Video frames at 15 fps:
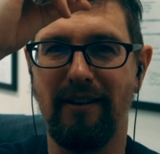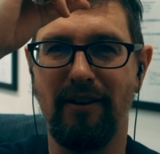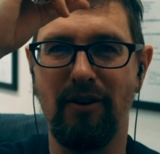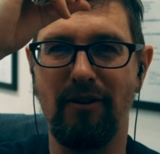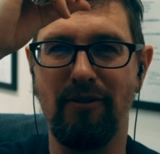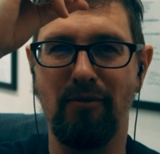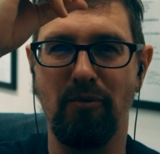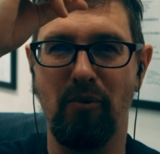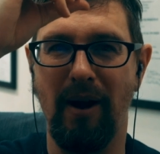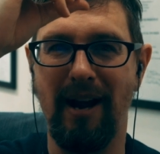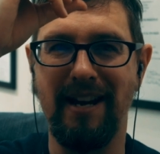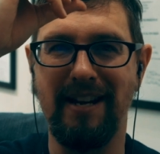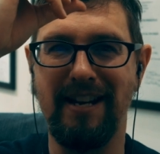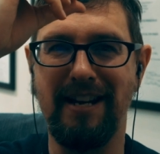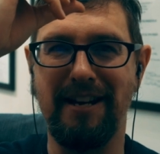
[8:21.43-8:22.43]

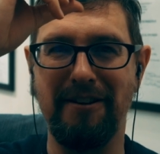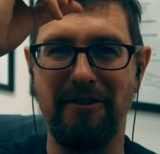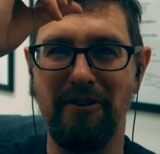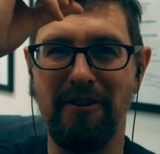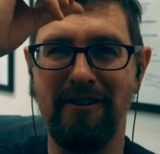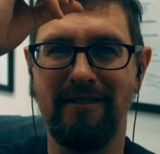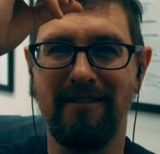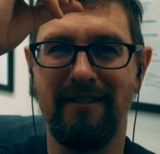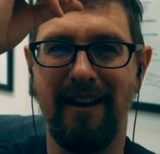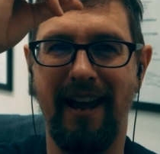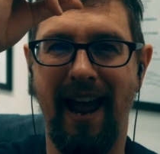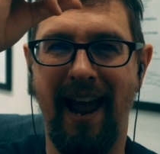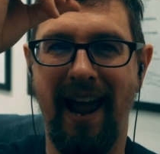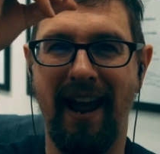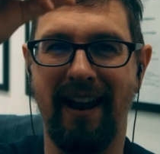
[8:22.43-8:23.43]
right here
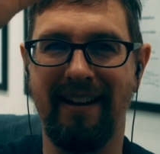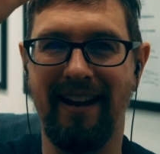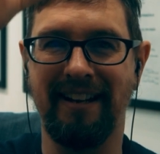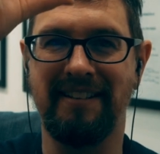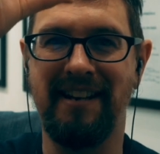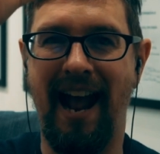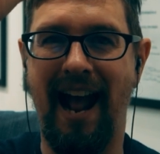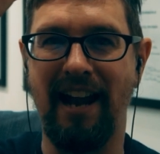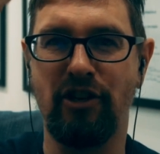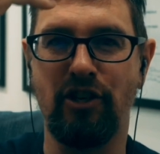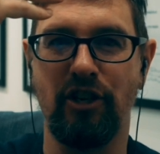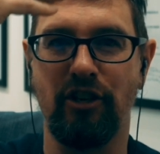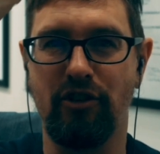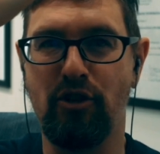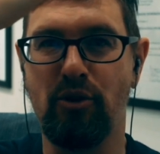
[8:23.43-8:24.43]
and attach
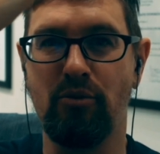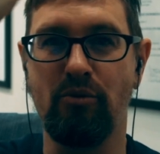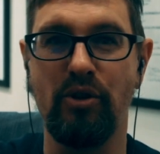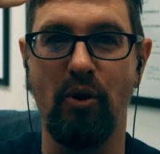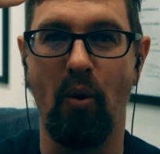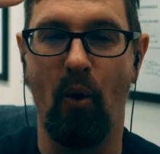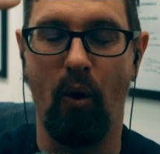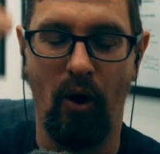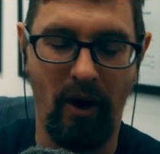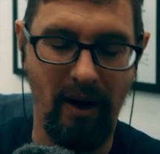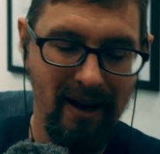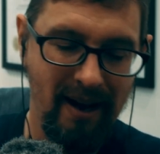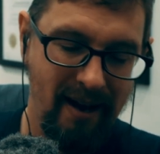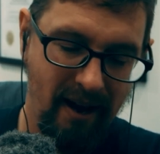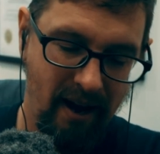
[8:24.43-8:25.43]
it to your
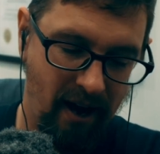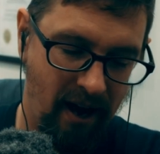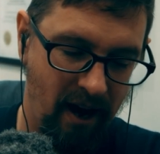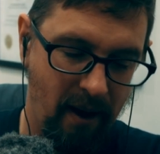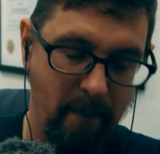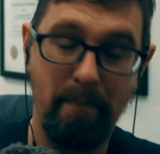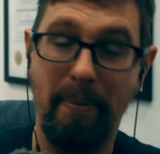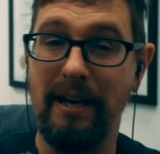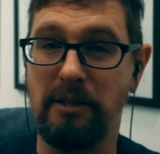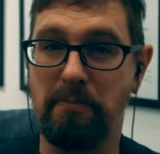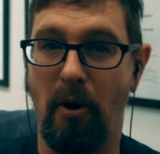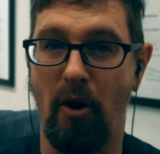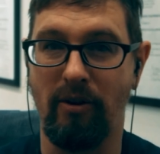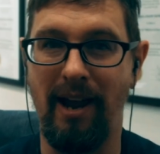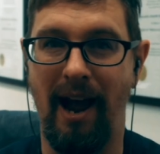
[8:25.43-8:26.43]

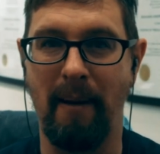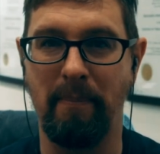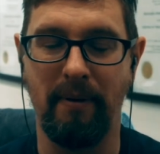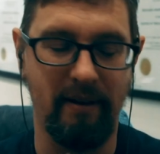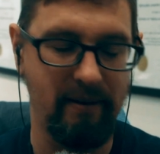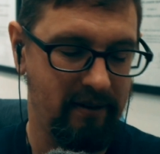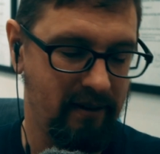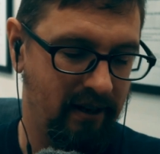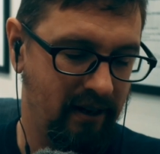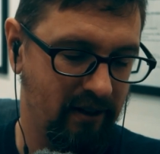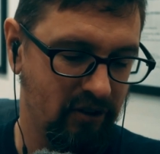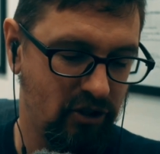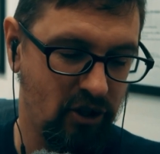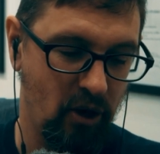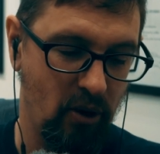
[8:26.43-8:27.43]
baseball cap.
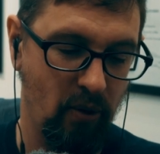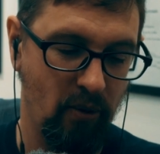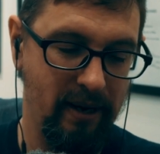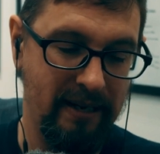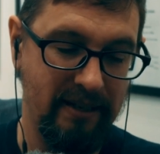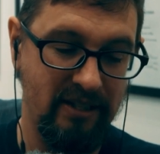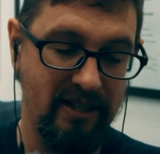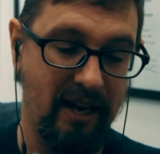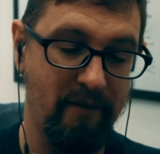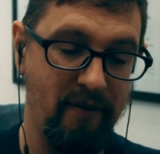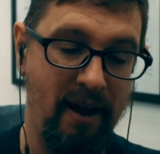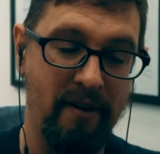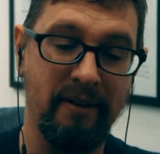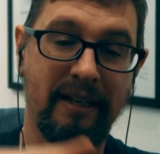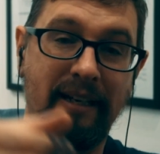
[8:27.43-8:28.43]
So instead of
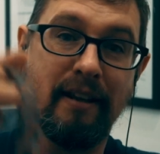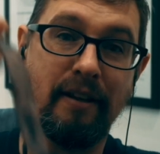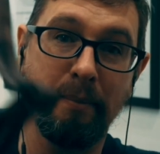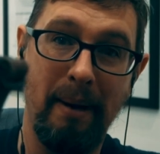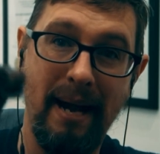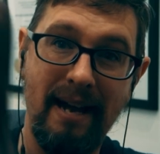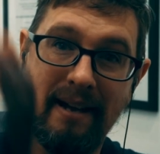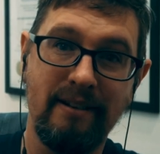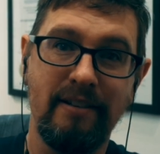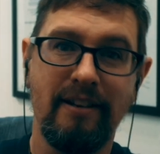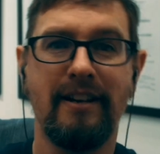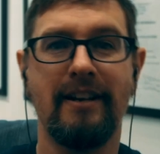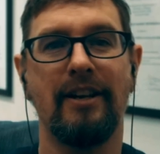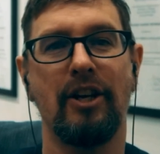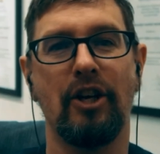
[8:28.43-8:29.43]
having the band,
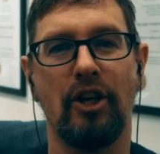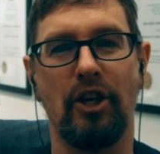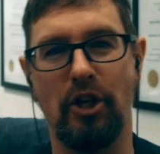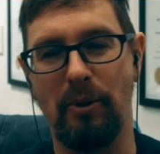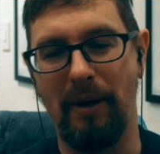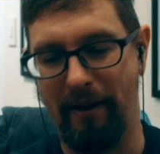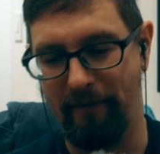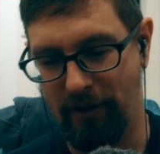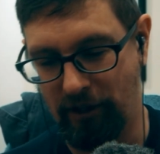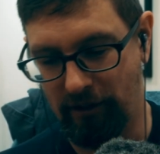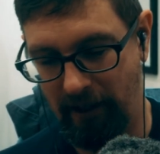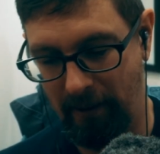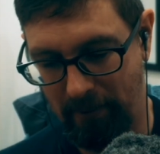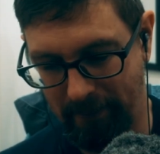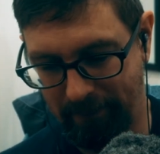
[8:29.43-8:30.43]
you have the
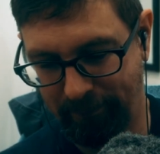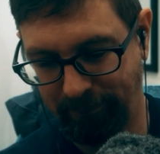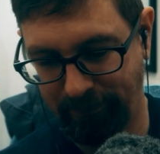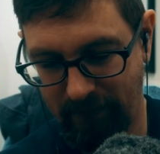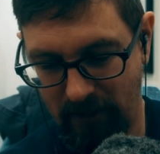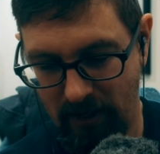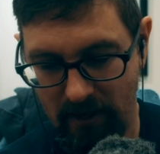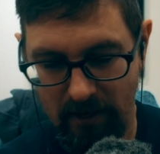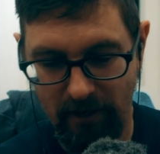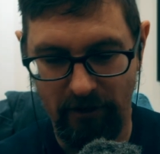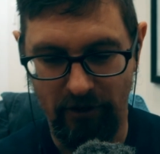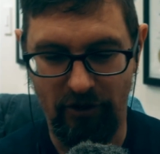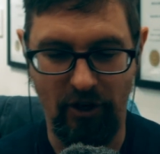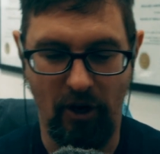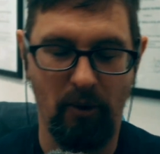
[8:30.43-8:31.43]
clip.
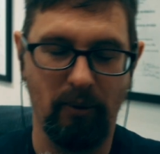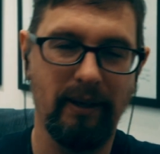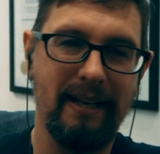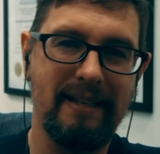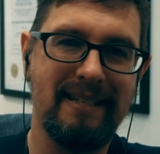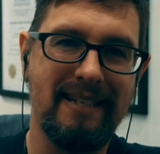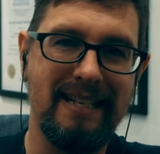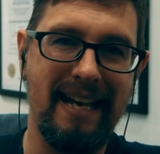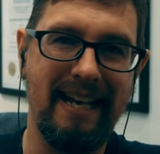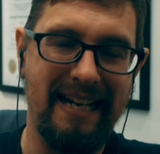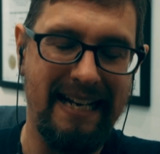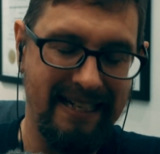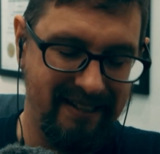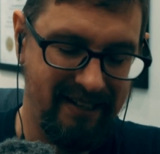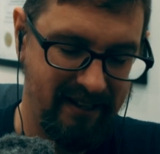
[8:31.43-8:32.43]
So let's get
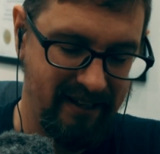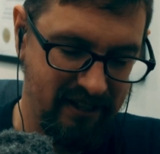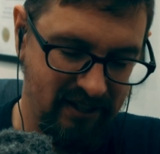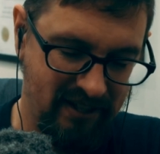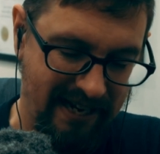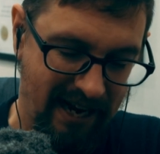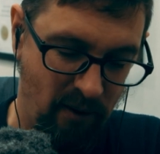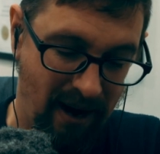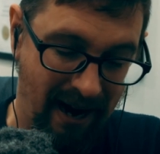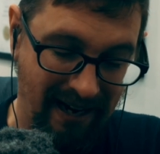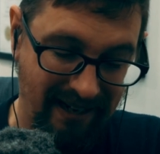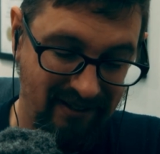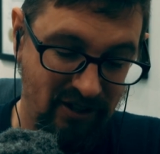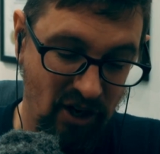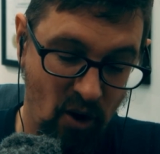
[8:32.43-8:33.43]
into this. Now, I
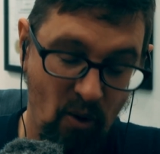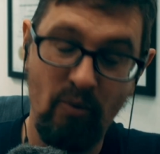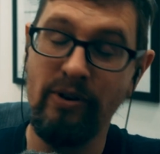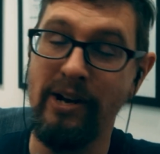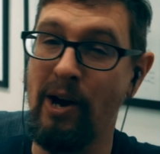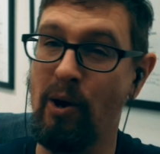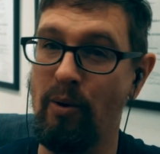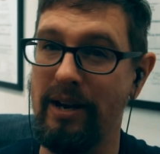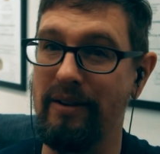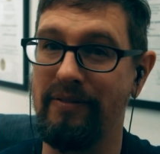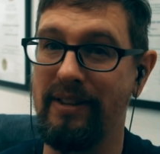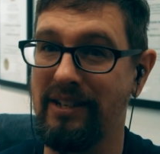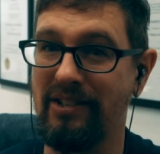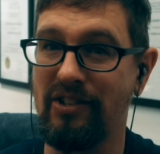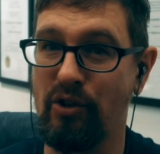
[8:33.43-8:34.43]
don't know if
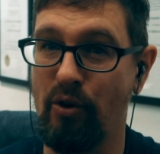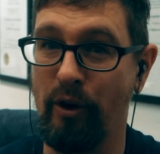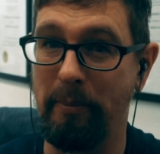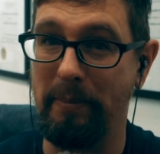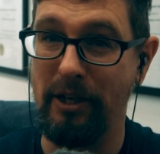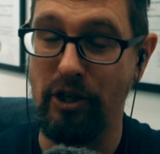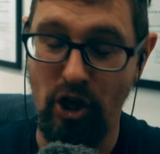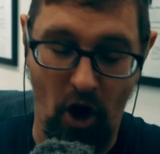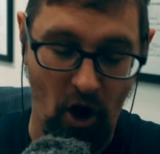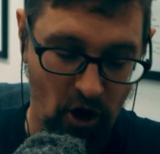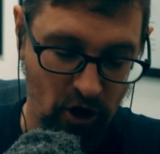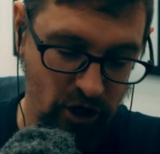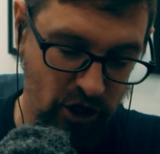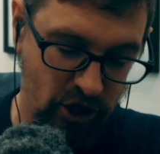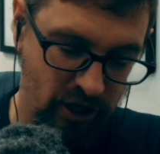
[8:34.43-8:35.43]
this is going to be
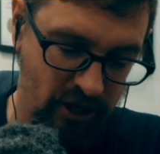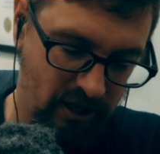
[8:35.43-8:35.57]
charged,